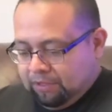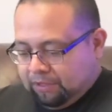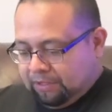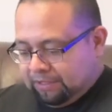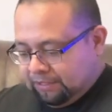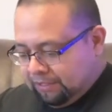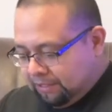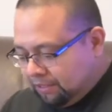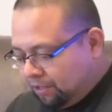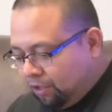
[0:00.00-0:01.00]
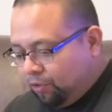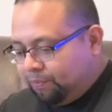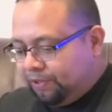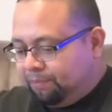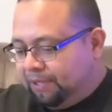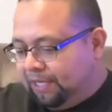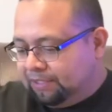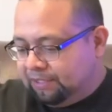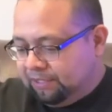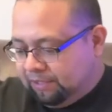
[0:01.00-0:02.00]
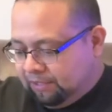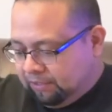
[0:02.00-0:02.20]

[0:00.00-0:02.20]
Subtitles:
Let's open the box here.